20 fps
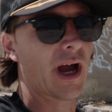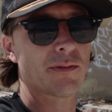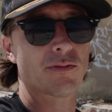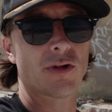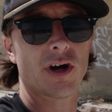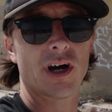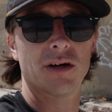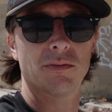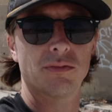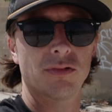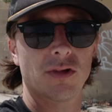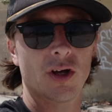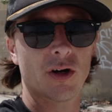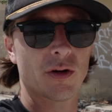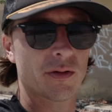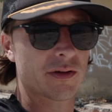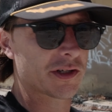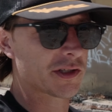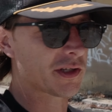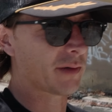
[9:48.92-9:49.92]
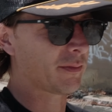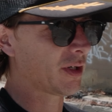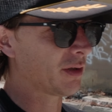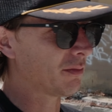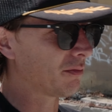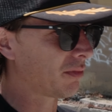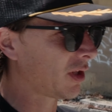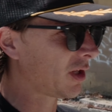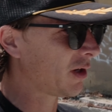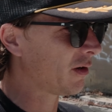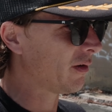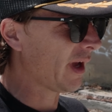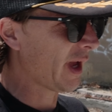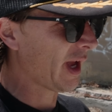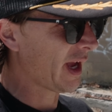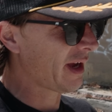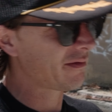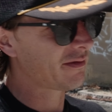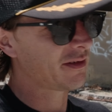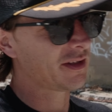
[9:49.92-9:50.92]
I brought a blower, so I'm gonna blow
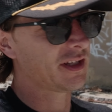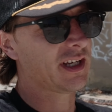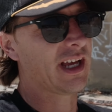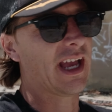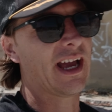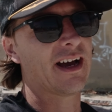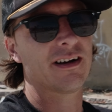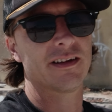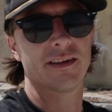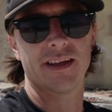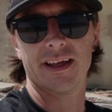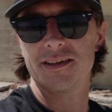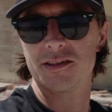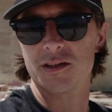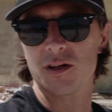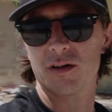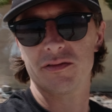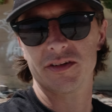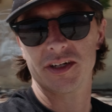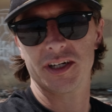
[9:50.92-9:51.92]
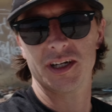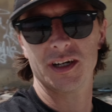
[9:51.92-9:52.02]
everything out that's over